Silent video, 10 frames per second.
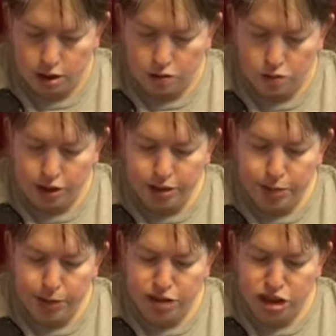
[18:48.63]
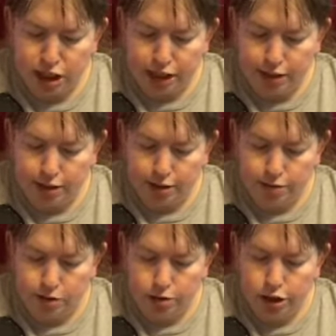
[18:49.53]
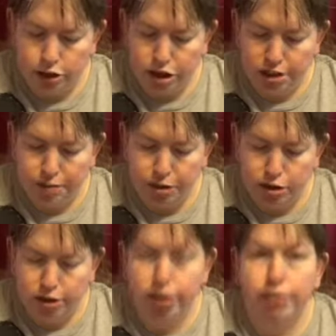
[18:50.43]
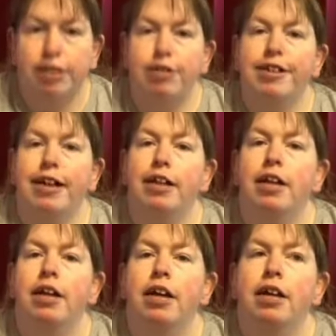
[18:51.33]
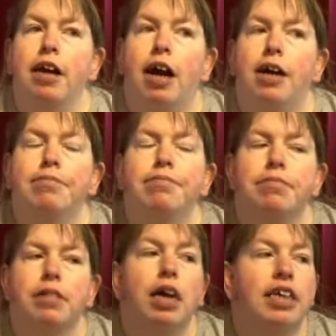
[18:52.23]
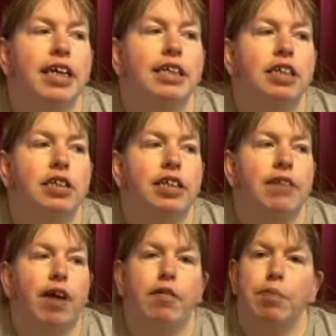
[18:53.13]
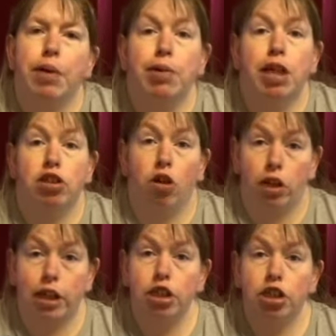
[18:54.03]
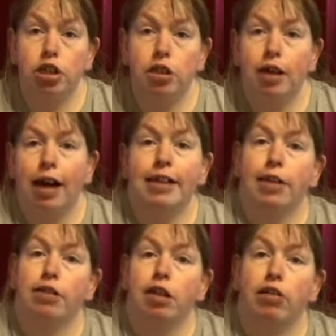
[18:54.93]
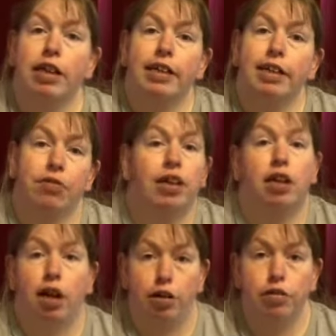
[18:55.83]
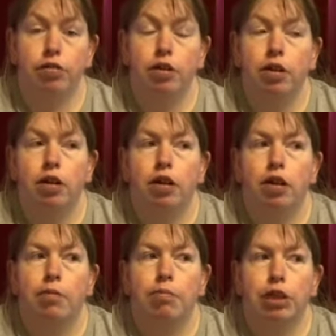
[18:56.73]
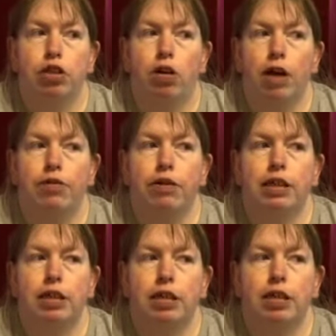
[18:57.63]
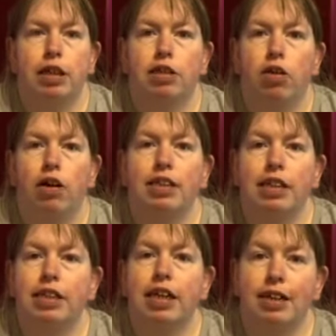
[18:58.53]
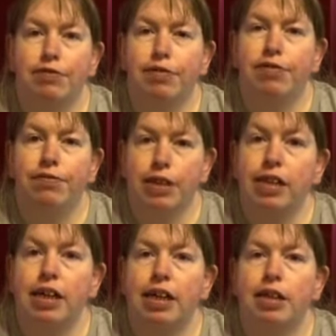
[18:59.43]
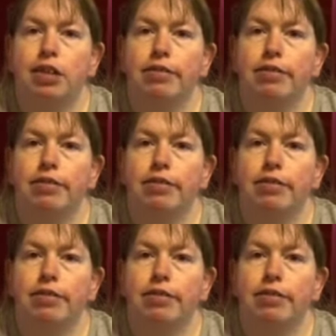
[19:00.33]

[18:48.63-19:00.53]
Why do people share stuff on YouTube to do with resale? I guess it's to give other people the knowledge and so they can give it a go. But not everyone, it's not as easy as everyone think it is.